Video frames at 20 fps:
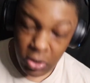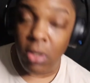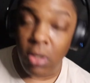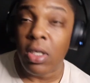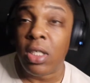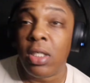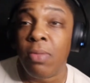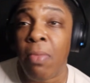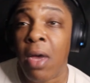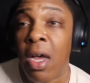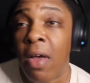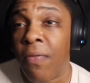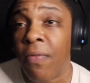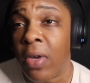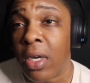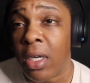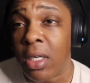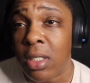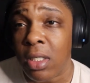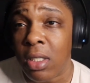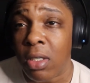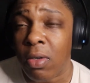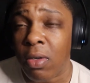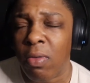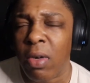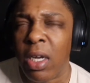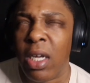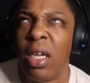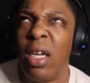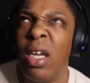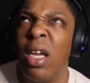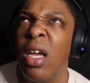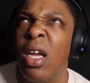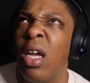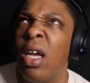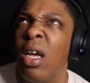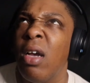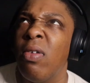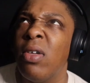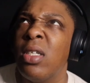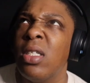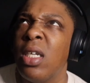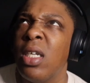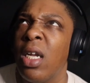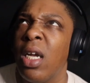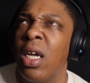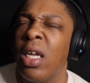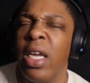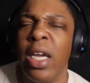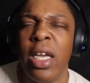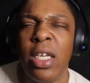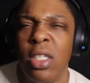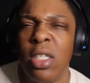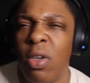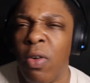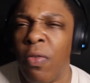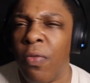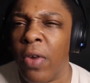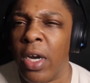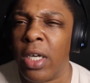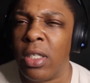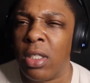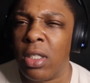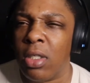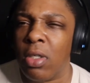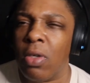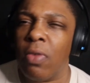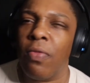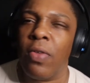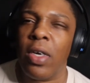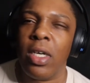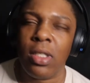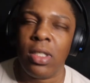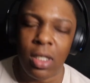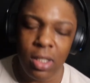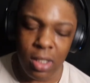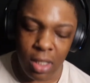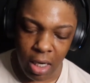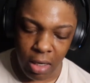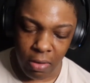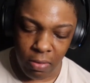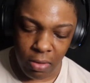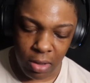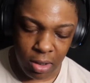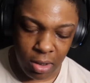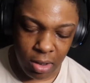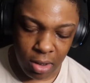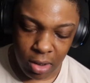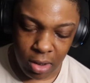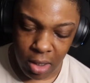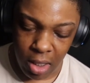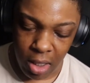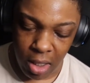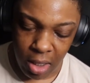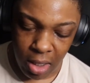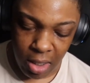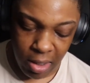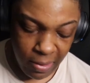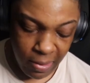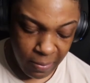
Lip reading: So this motherfucker still, wait, what's today? Yeah, it's still fresh. It's still fresh. That's like what, yeah.